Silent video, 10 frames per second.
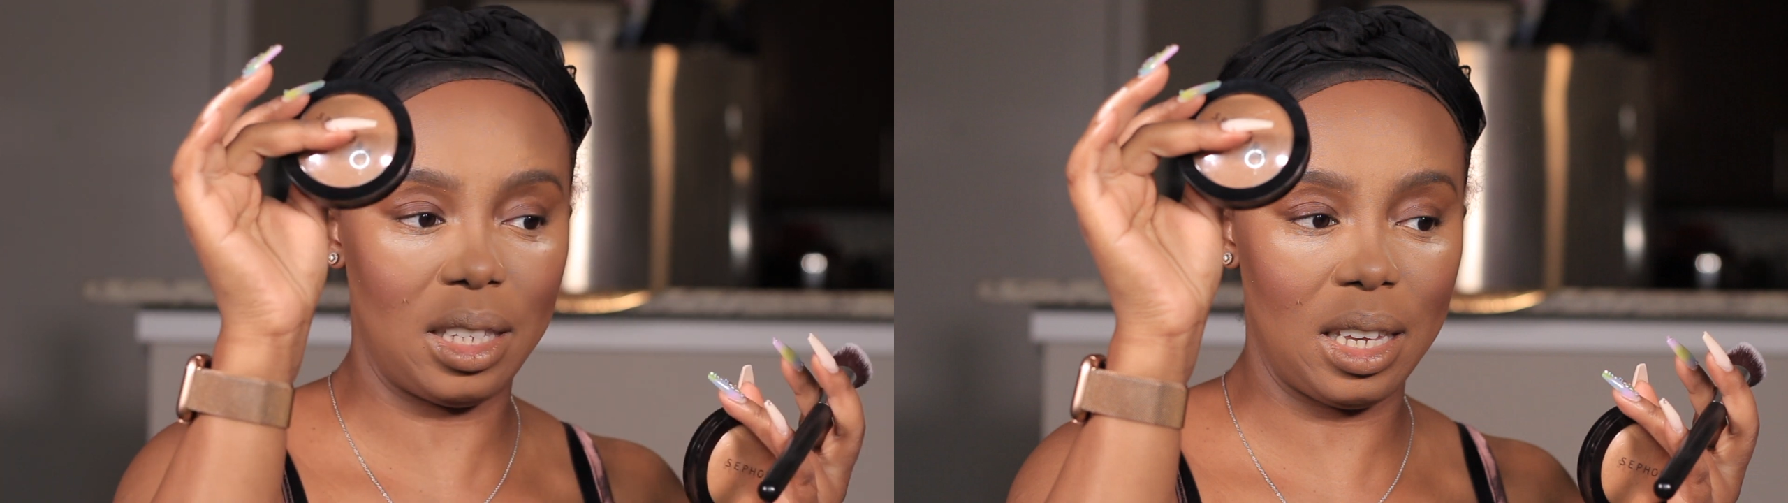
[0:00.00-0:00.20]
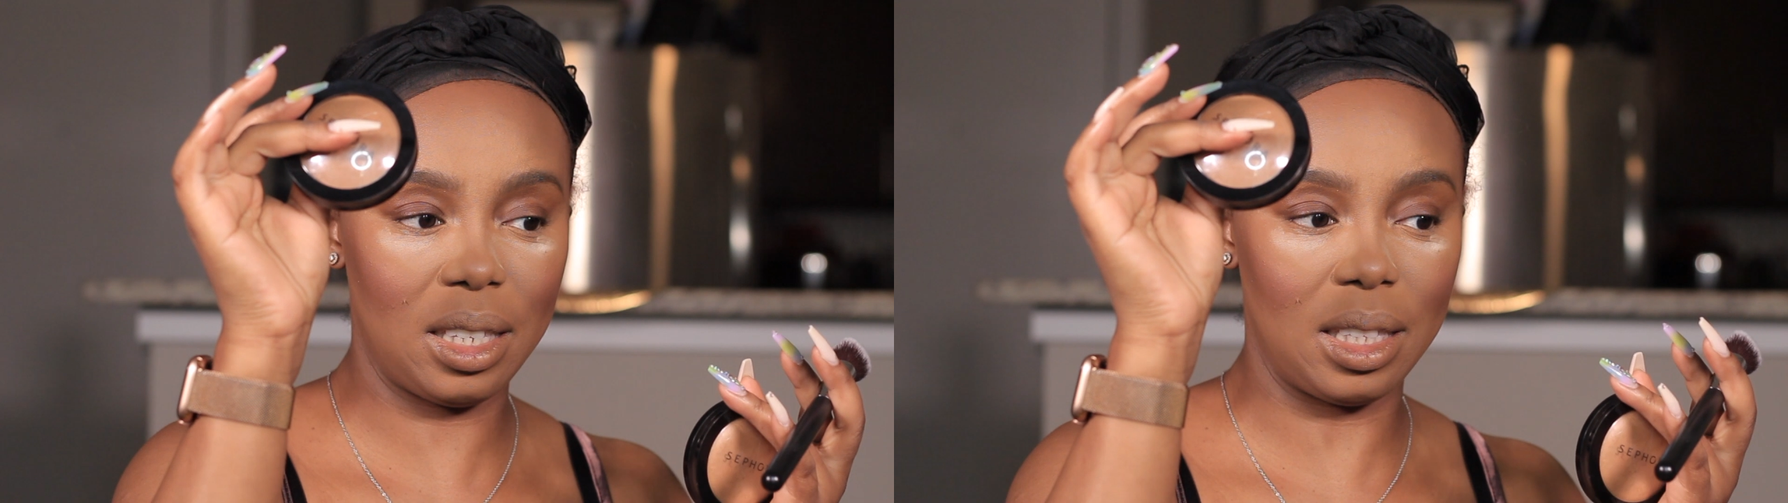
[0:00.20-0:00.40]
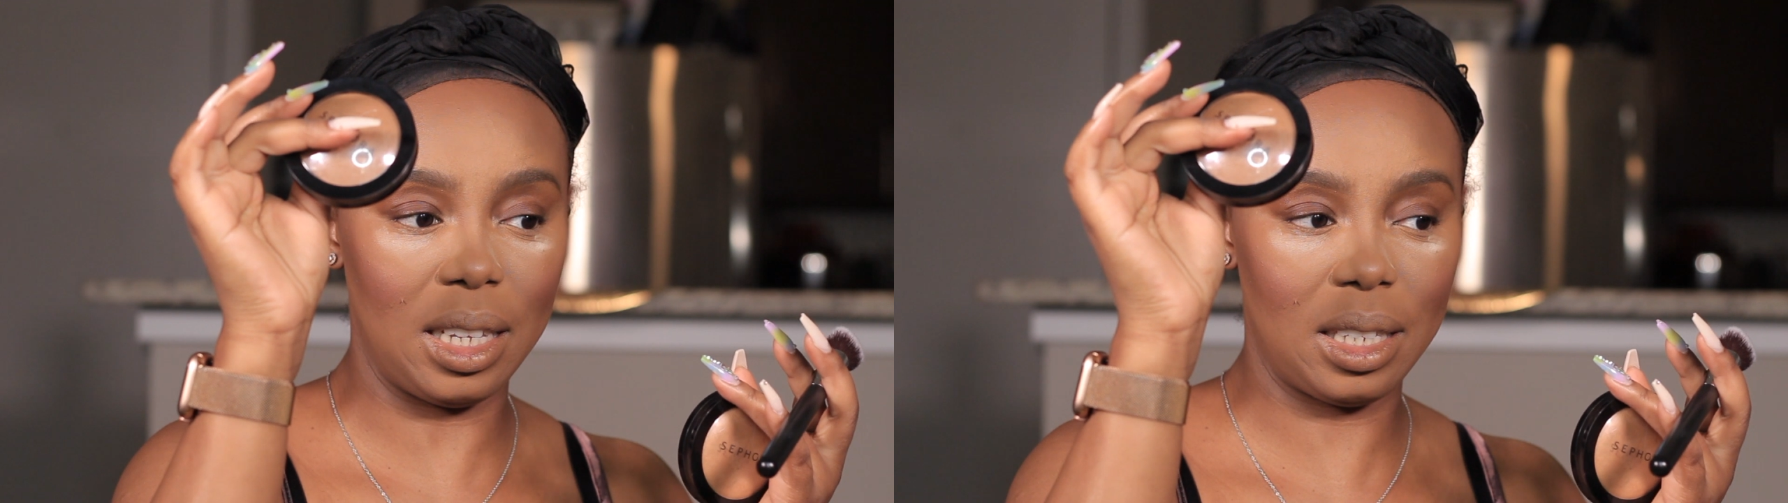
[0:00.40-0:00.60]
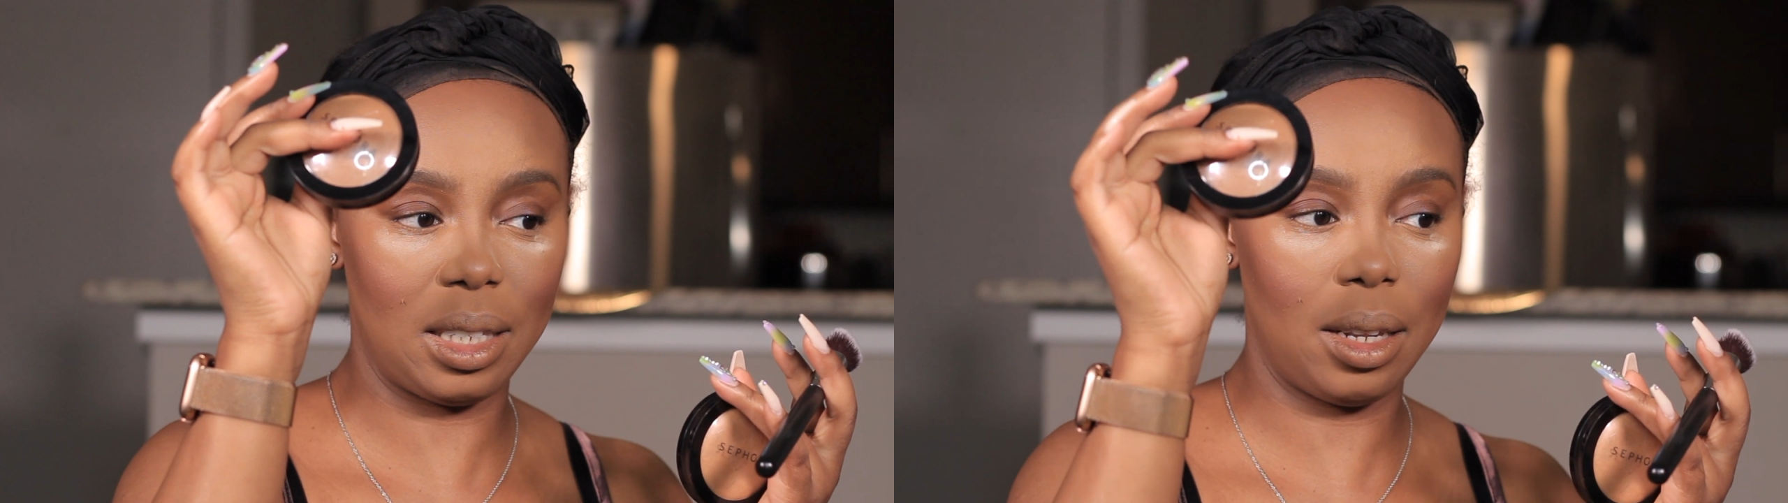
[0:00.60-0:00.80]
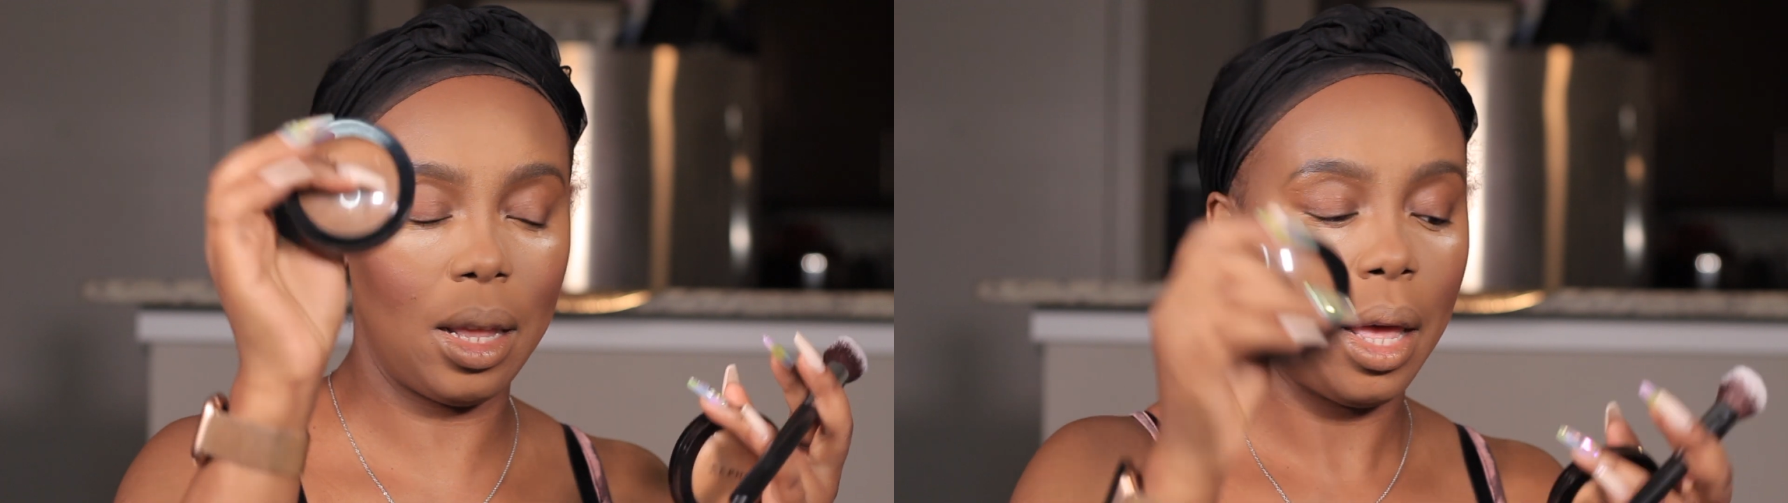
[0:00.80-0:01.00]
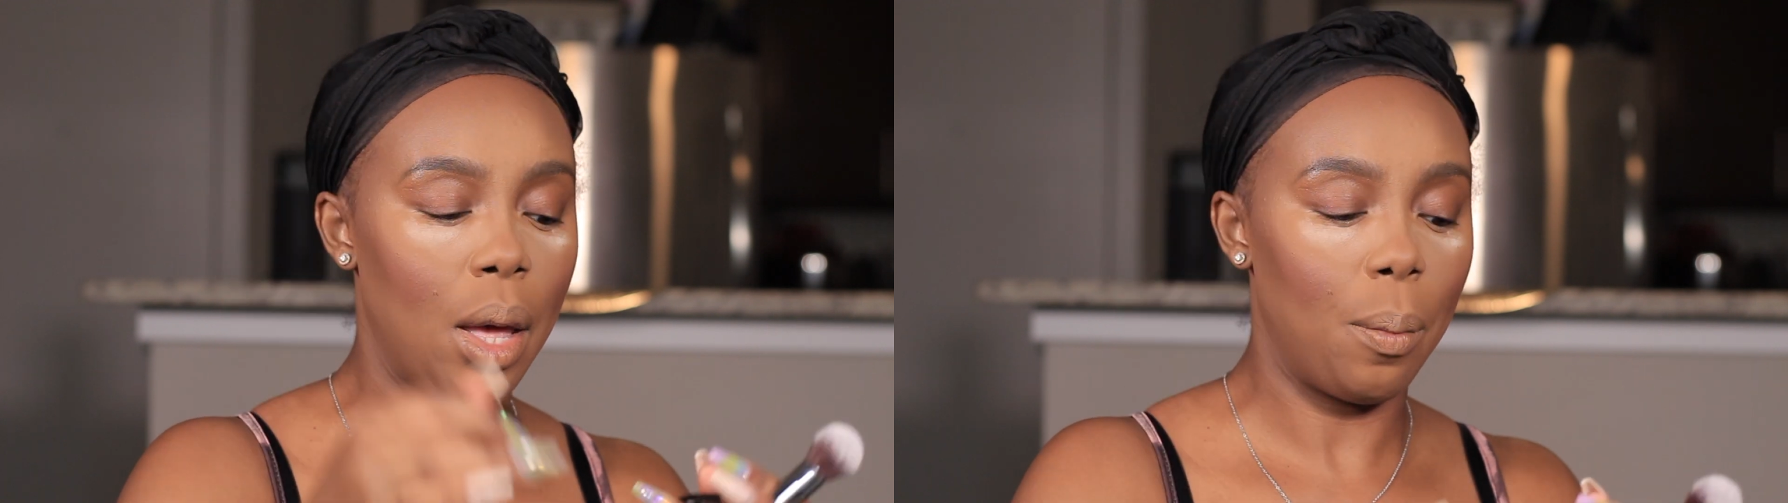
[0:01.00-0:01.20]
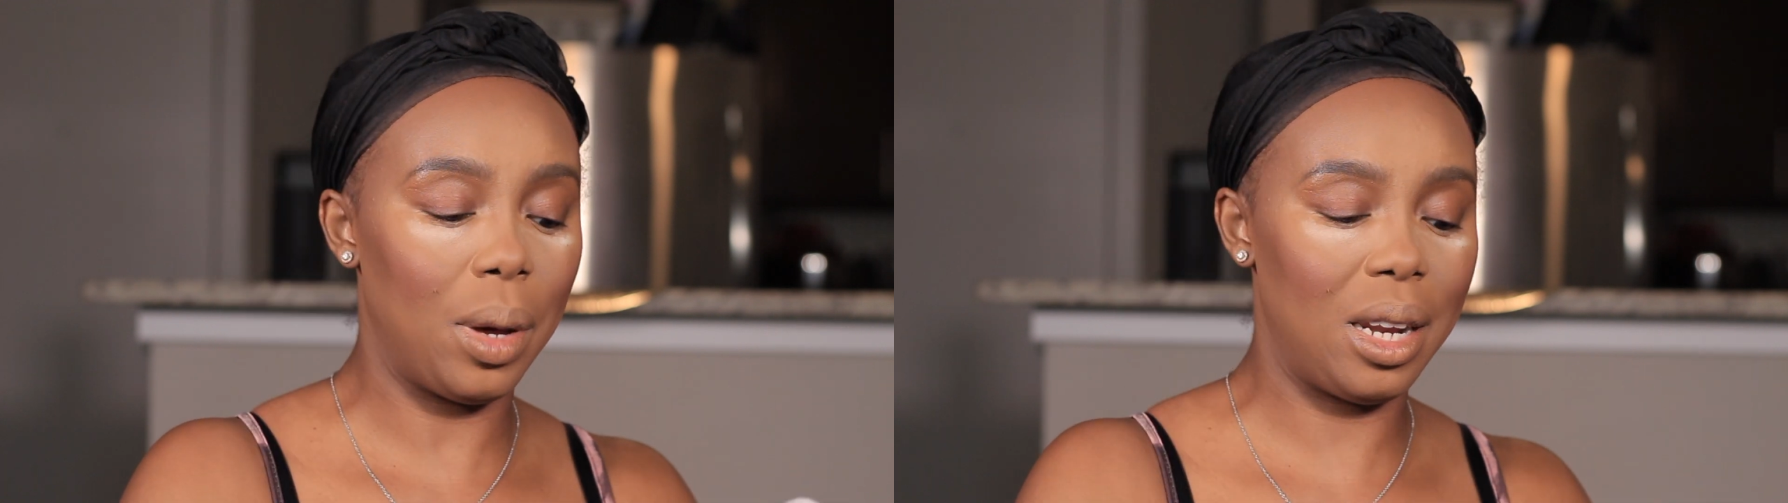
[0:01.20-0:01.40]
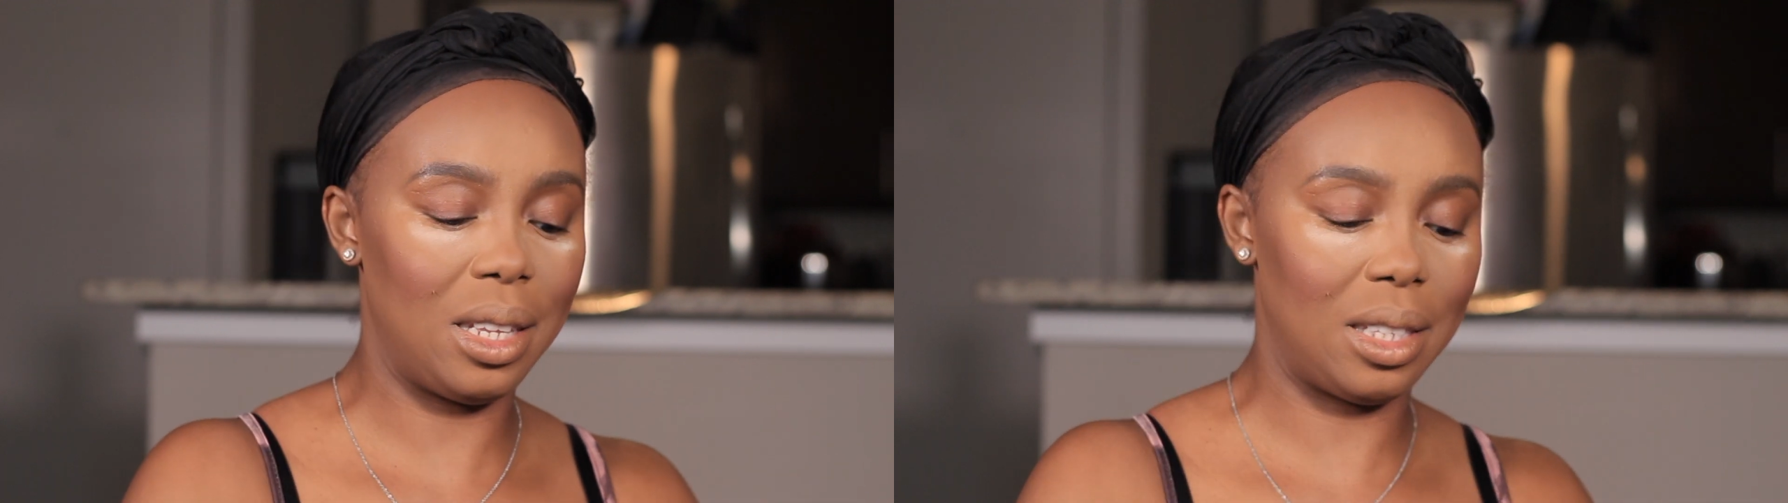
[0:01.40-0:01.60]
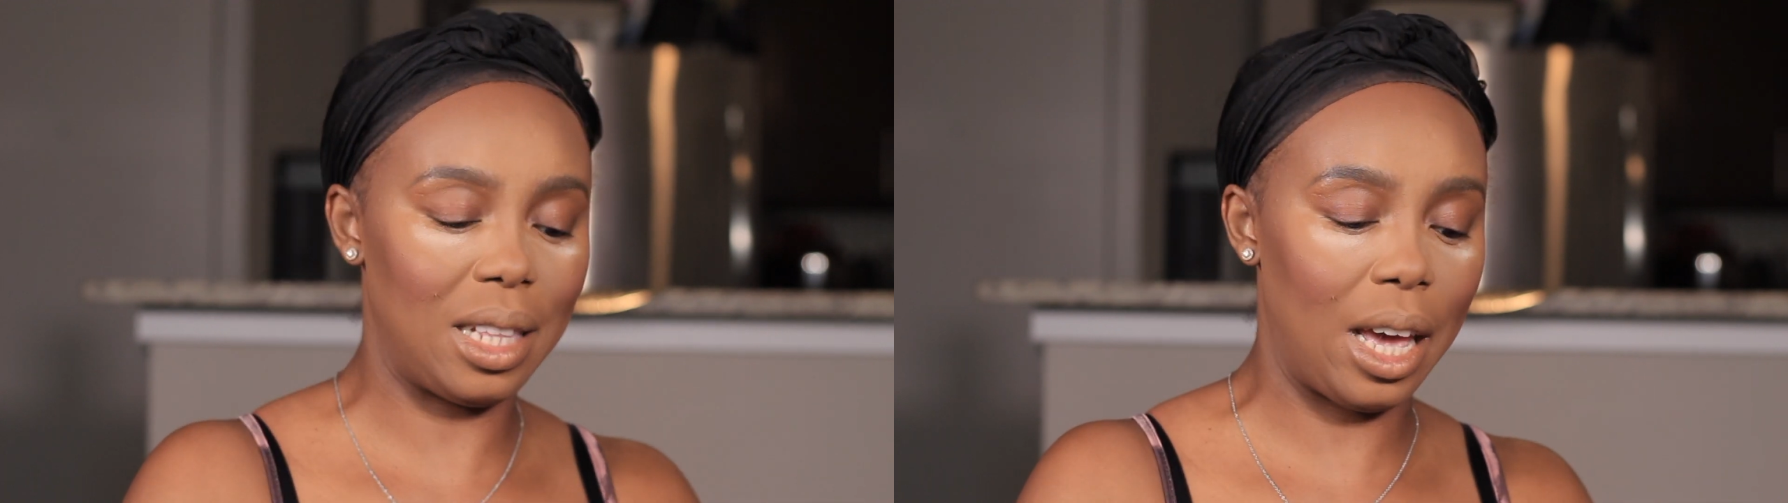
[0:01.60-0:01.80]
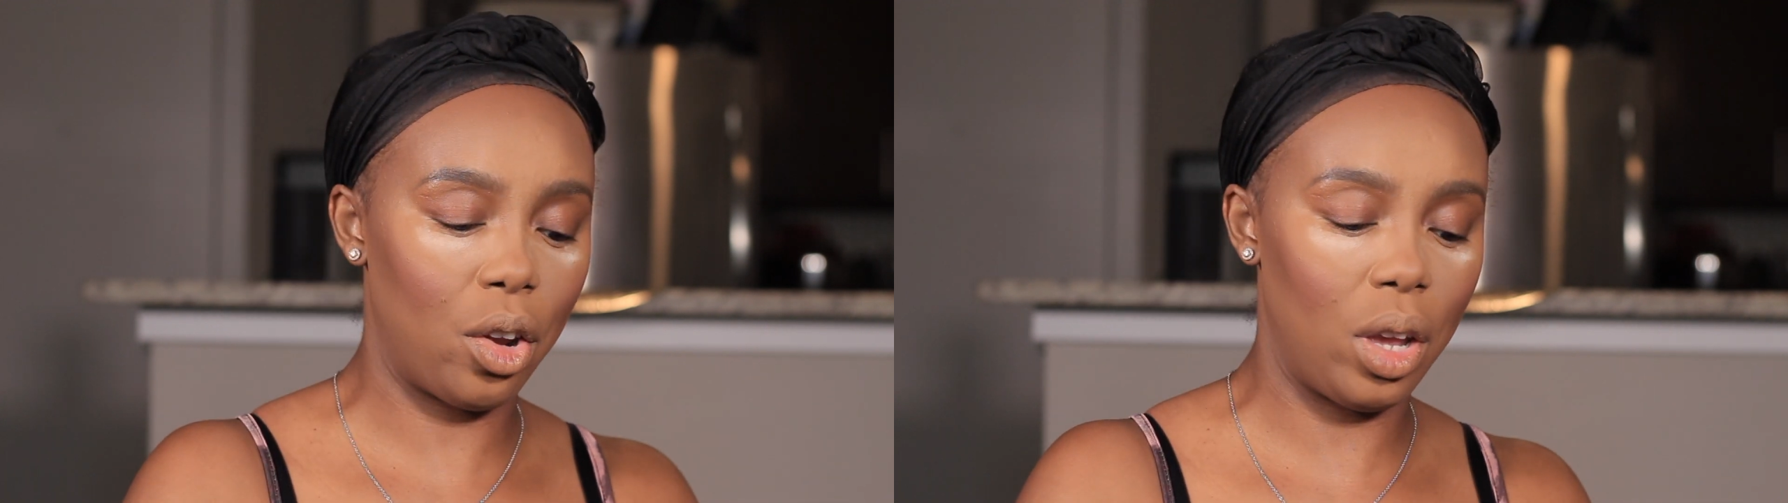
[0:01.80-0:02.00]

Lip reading: this listed, but it is lighter.